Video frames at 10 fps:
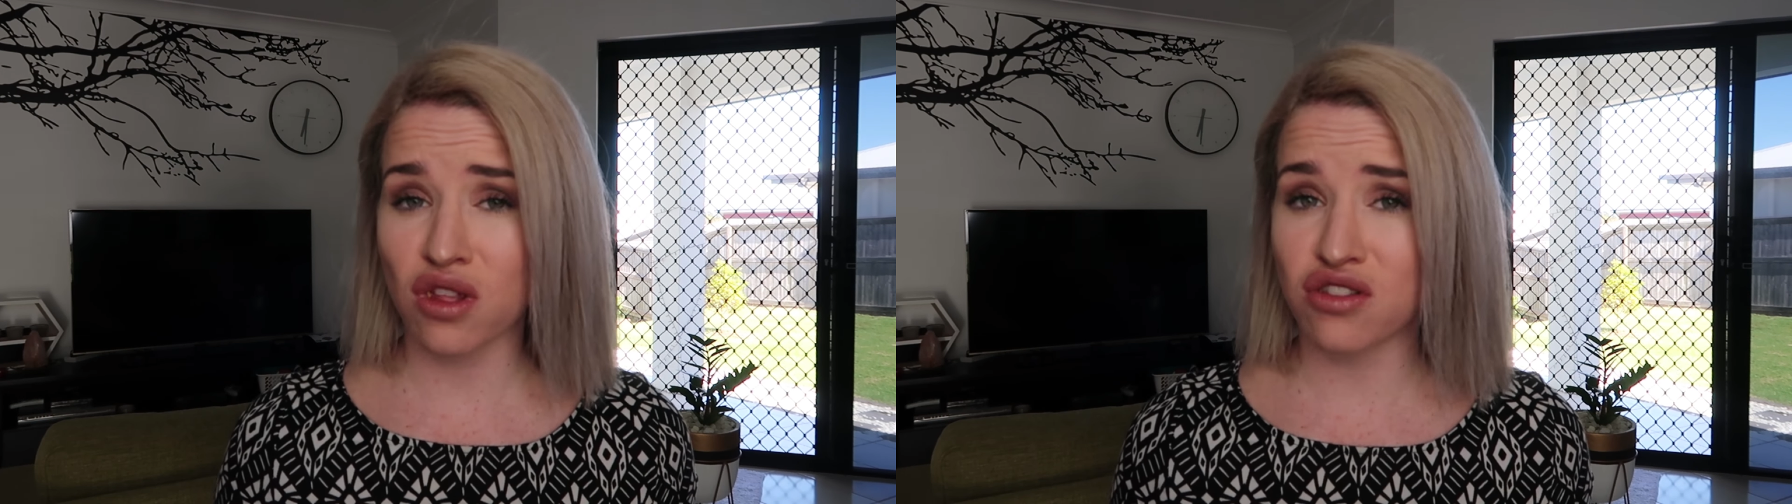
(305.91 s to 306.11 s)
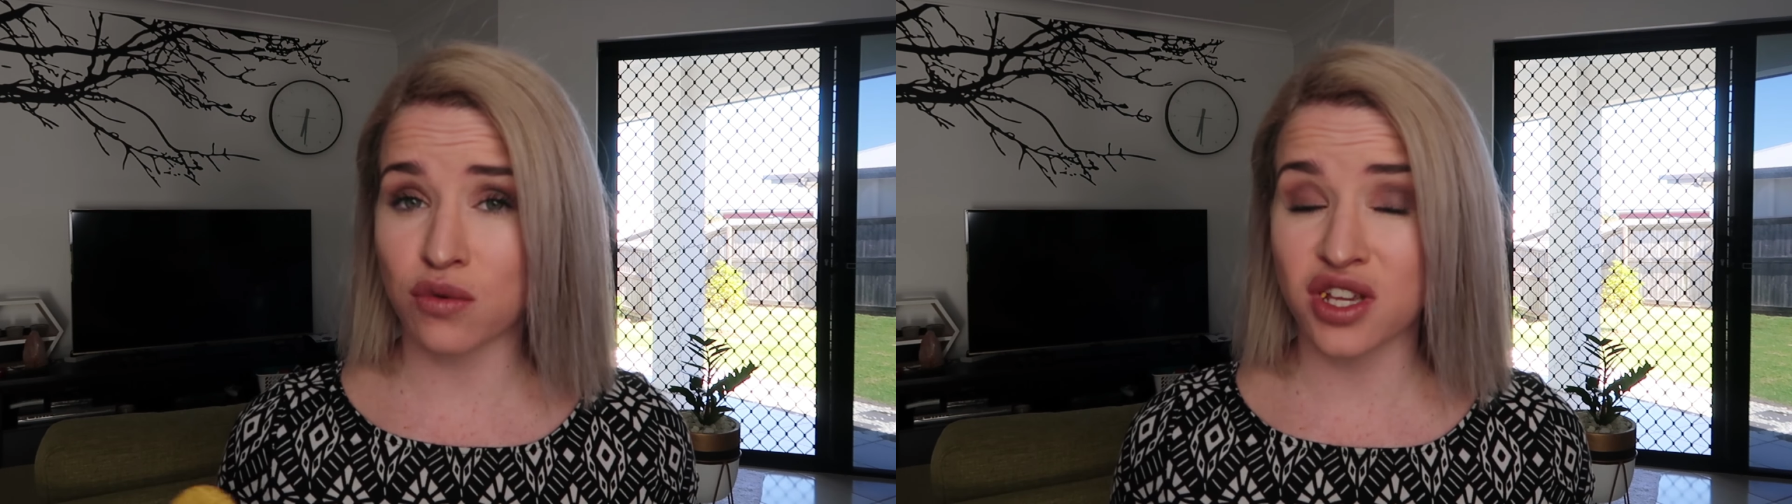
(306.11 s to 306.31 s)

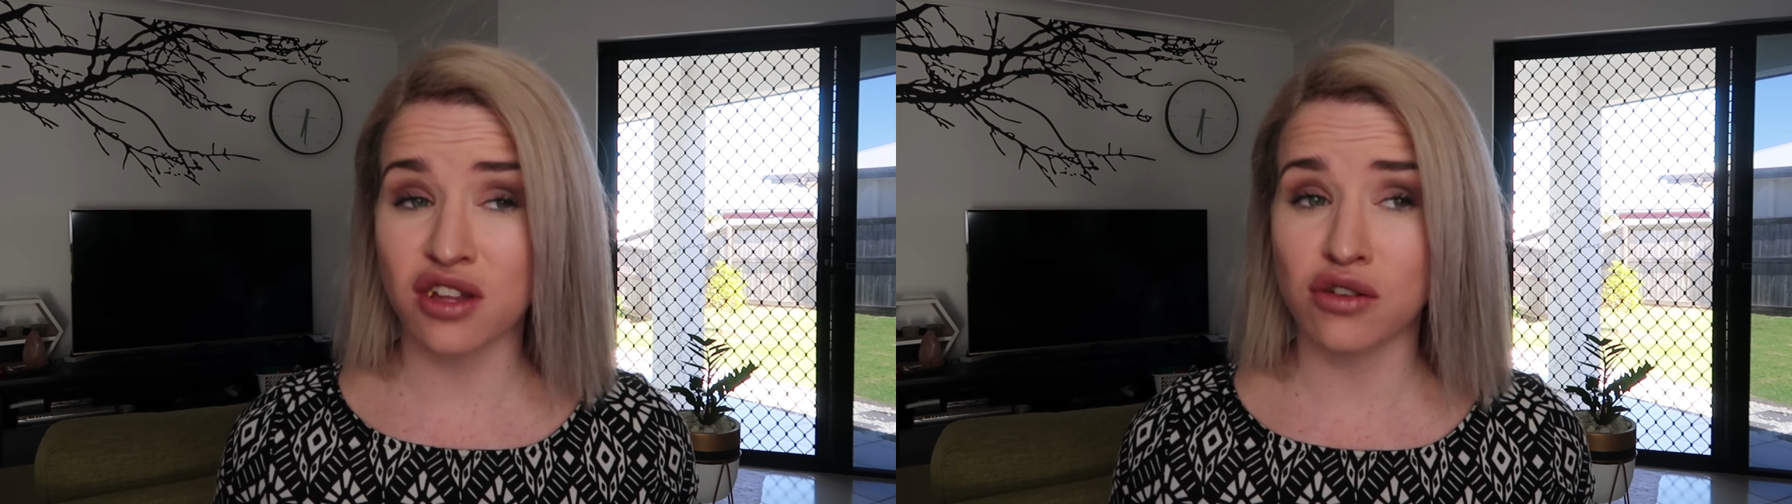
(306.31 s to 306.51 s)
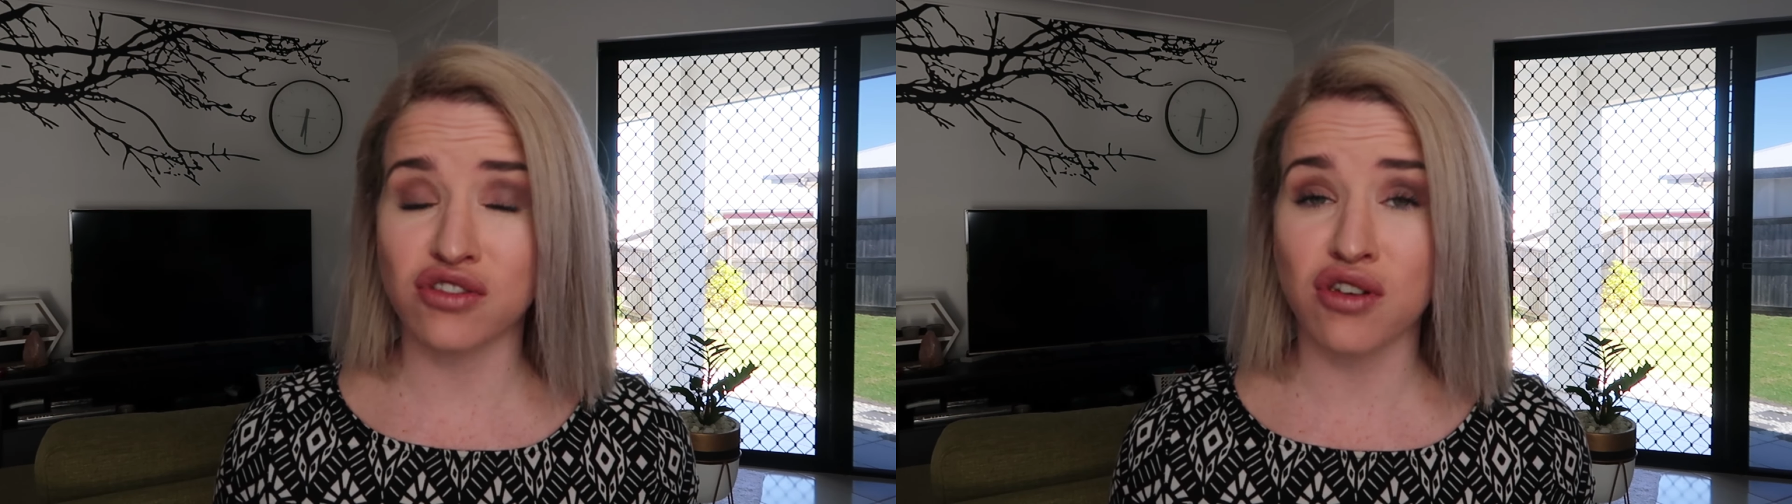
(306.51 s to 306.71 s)
3
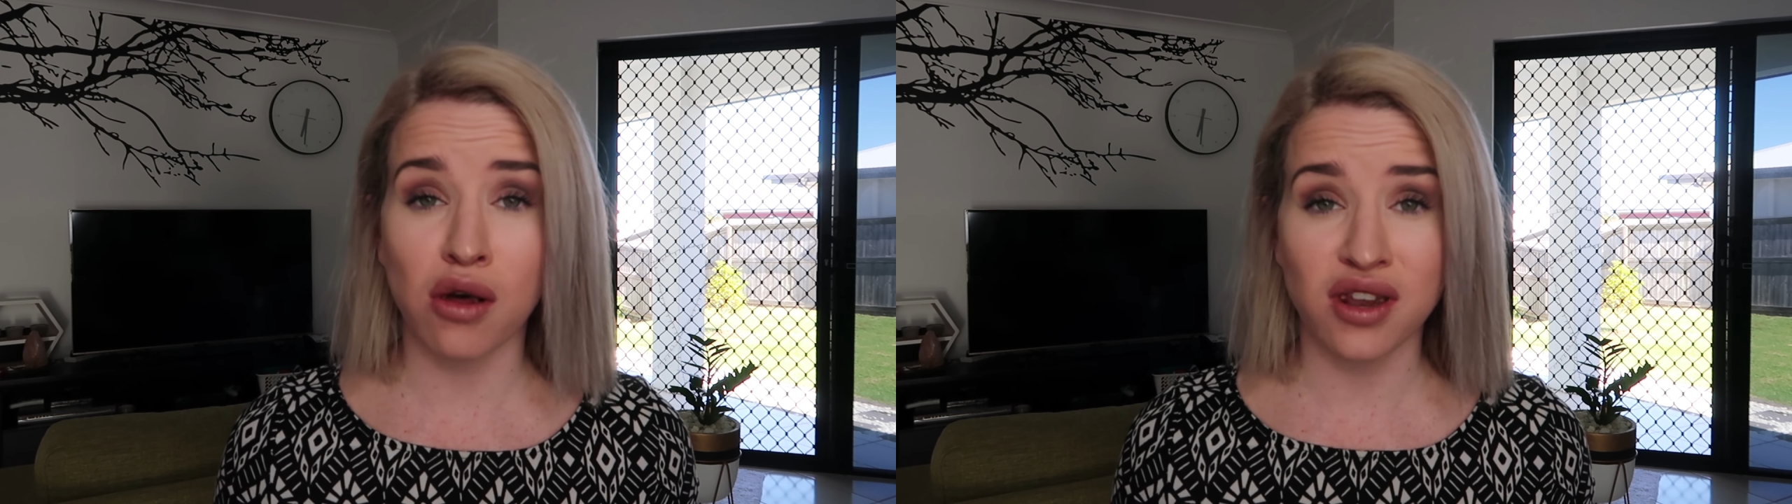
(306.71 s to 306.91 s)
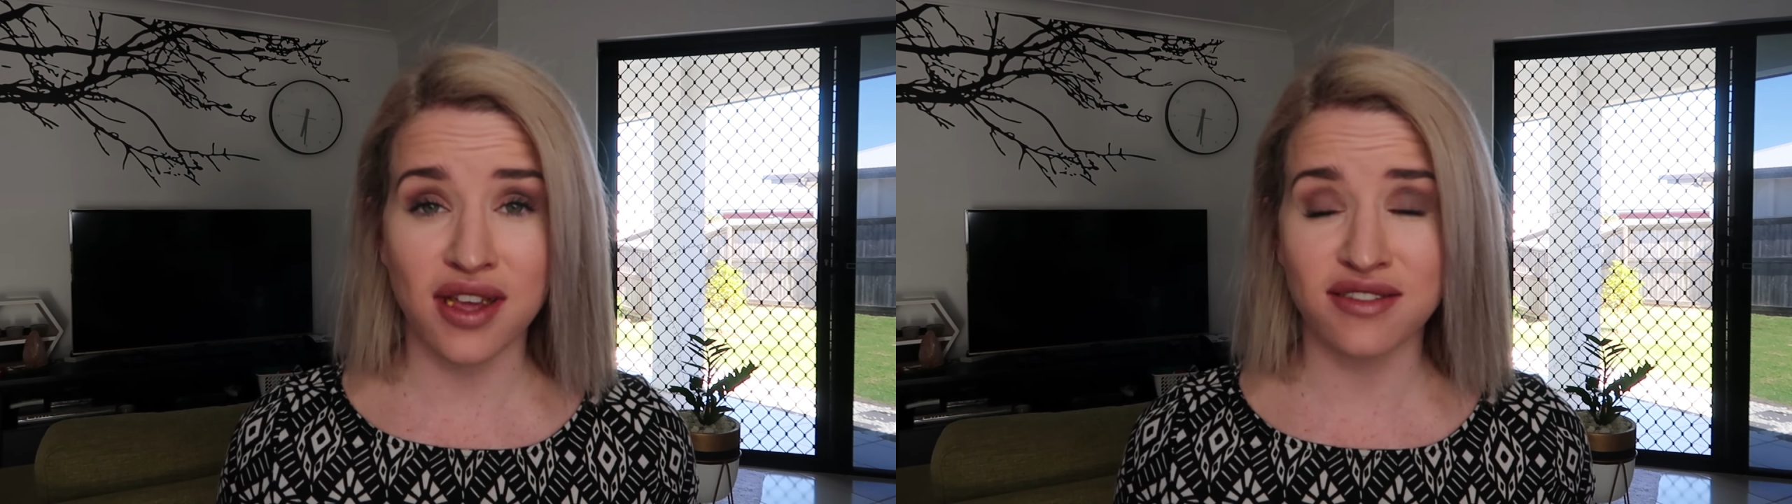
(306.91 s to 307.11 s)
kilos on
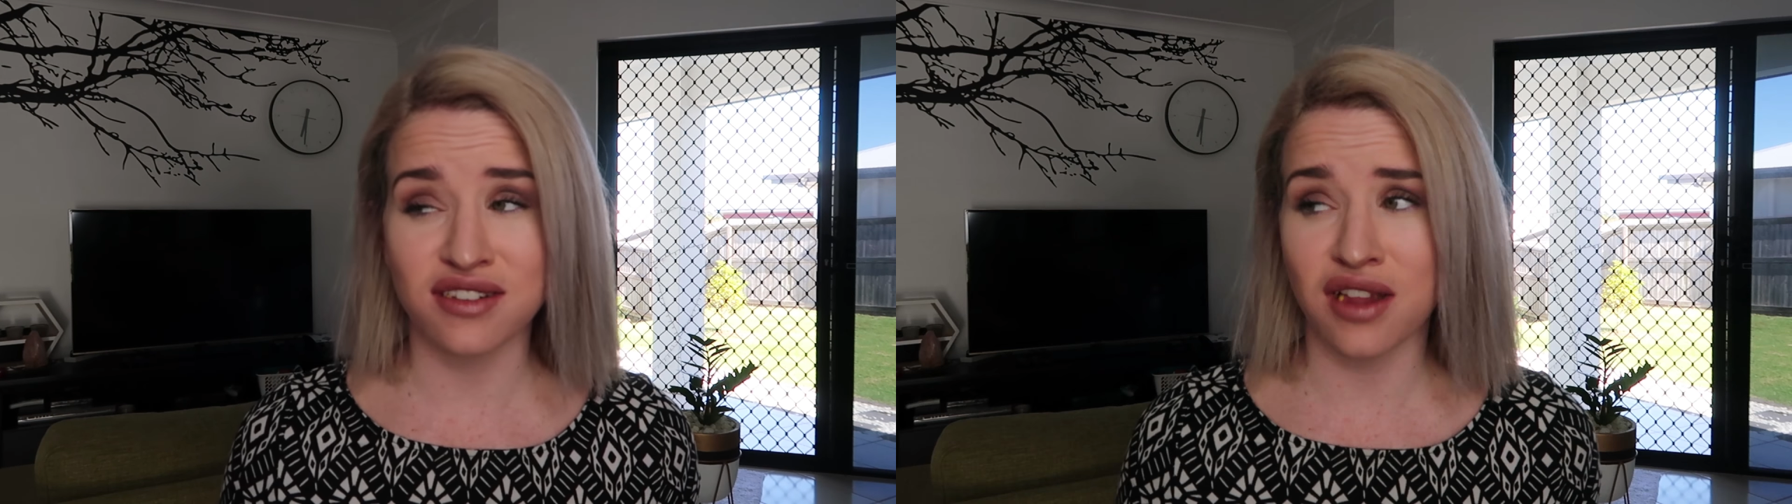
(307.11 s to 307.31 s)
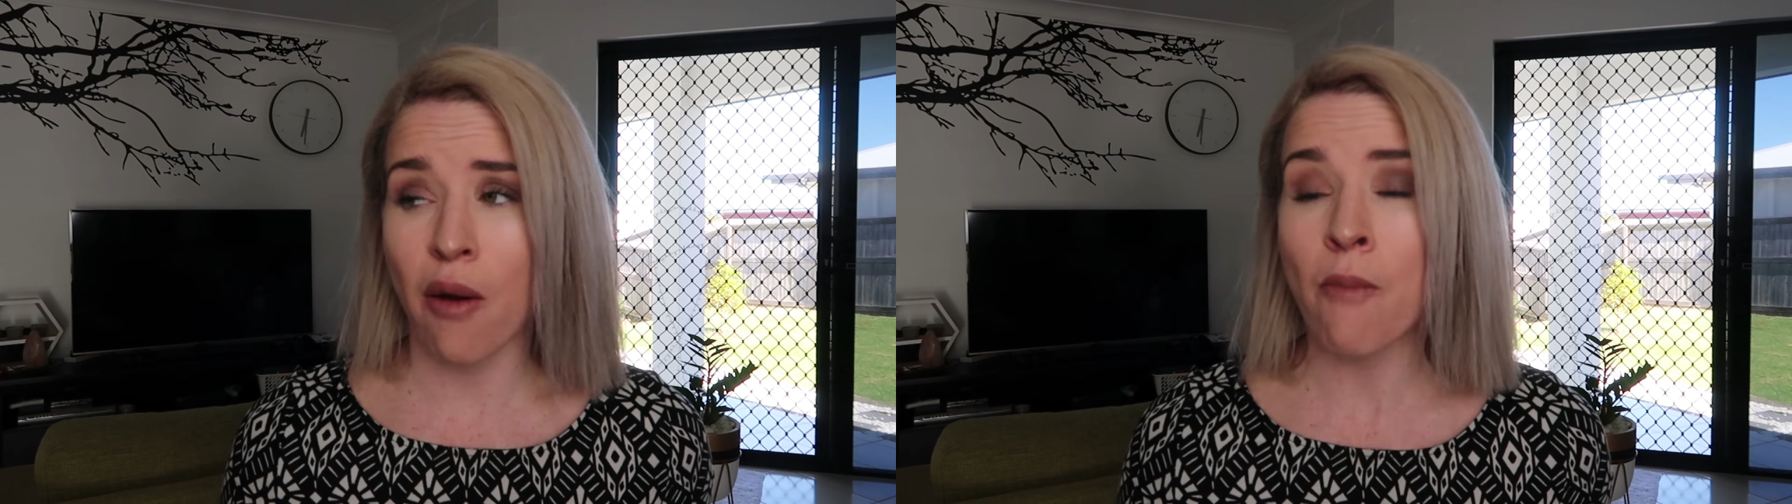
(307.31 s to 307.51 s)
holidays
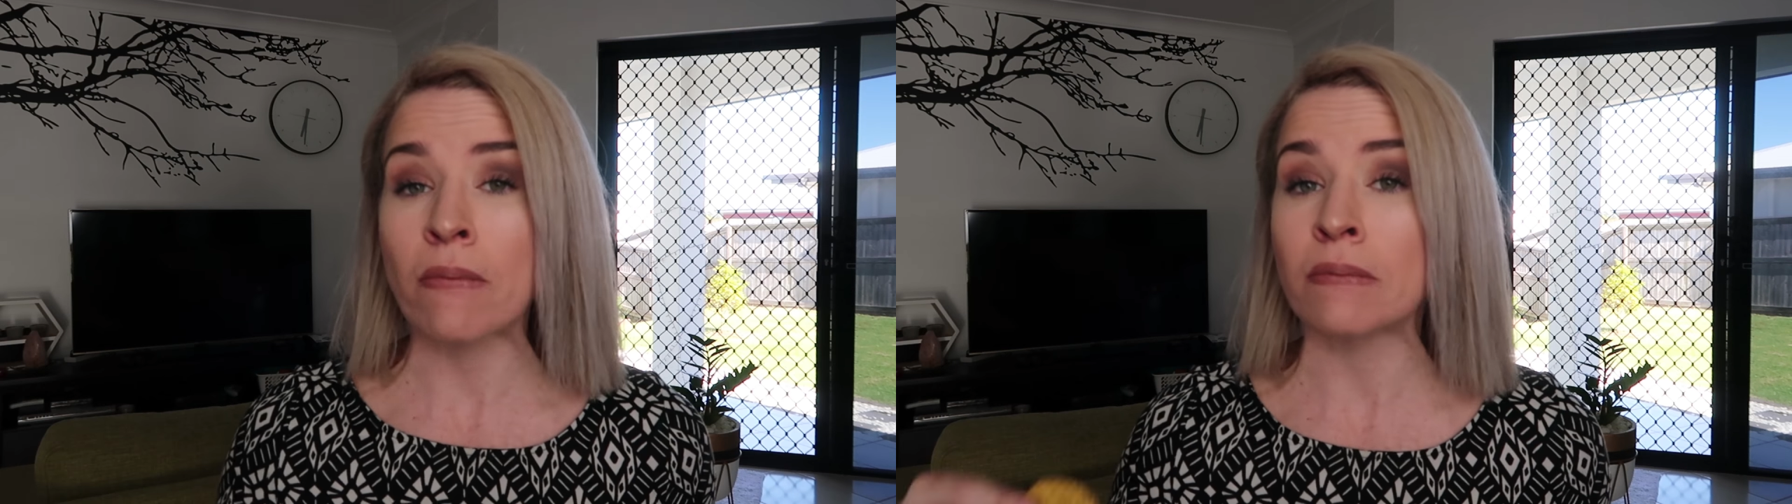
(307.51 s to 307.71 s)
and like,